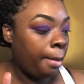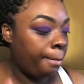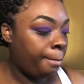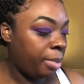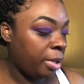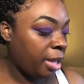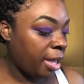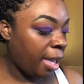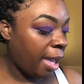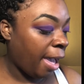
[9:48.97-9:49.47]

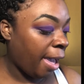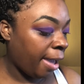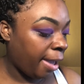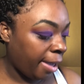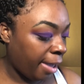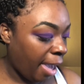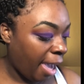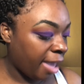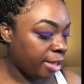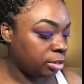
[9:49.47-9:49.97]
But
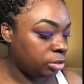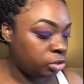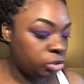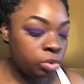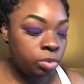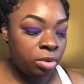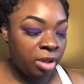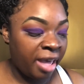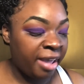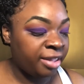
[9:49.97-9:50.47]
I
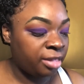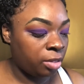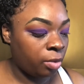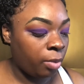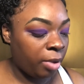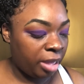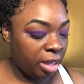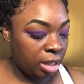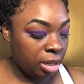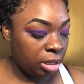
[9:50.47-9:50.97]
do like the
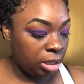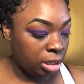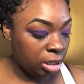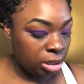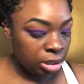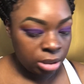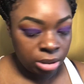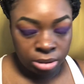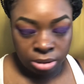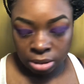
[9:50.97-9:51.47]
way it
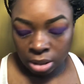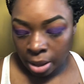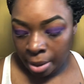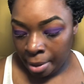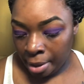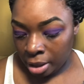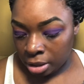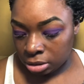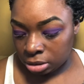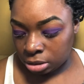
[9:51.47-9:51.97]
looks.
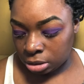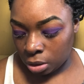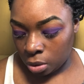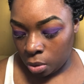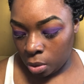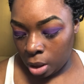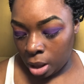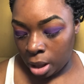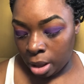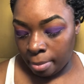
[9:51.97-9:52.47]

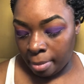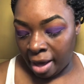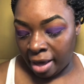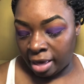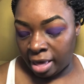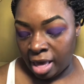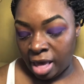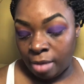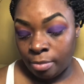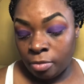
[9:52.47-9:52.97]
So I
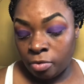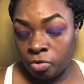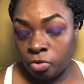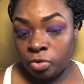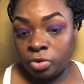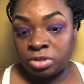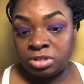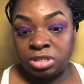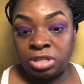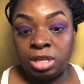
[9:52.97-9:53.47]
came
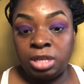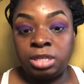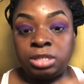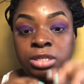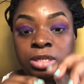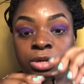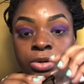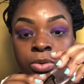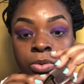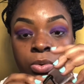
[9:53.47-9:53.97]
across these
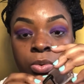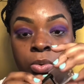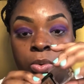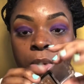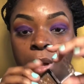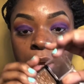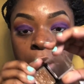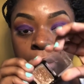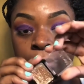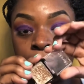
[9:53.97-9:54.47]
little
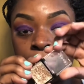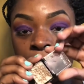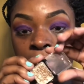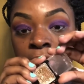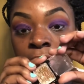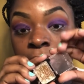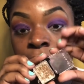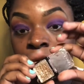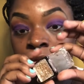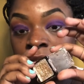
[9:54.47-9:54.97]

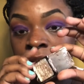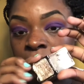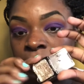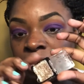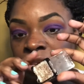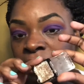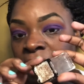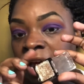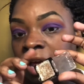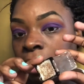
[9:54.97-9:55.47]
glitters. It's
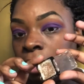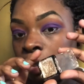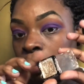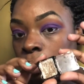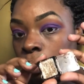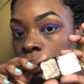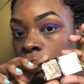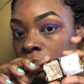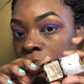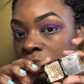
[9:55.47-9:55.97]
not
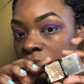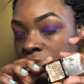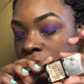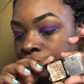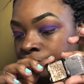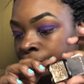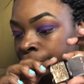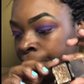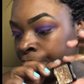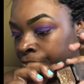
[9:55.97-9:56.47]
loose,
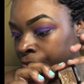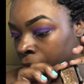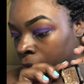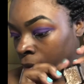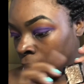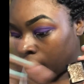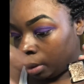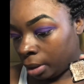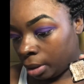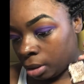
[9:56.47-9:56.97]

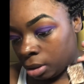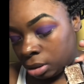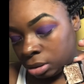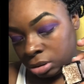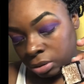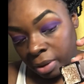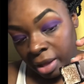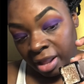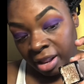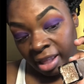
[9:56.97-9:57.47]

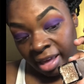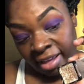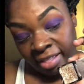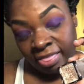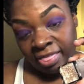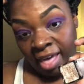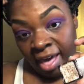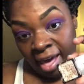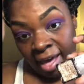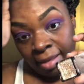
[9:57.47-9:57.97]
so I like
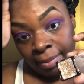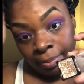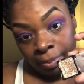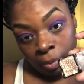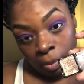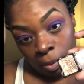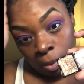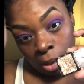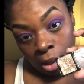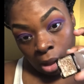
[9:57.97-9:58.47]
that.
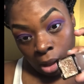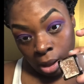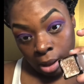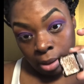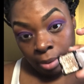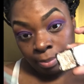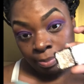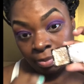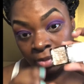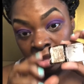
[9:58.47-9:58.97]

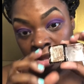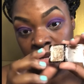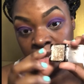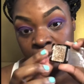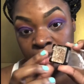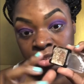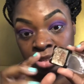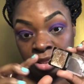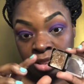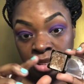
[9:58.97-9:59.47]
It
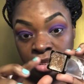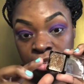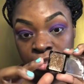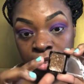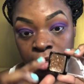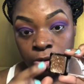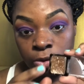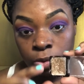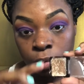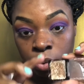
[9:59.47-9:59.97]
is in these
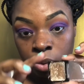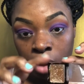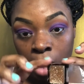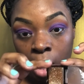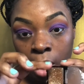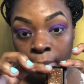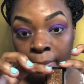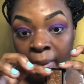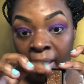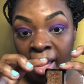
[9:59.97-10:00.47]
little
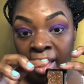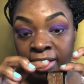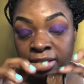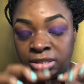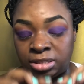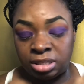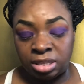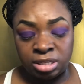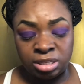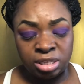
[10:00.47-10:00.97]
compacts.
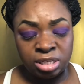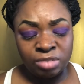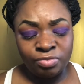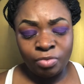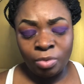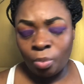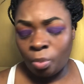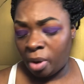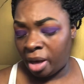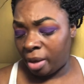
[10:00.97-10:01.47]
This is
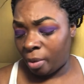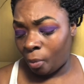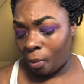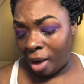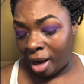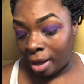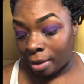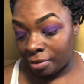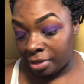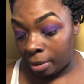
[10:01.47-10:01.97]
from Wet n Wild.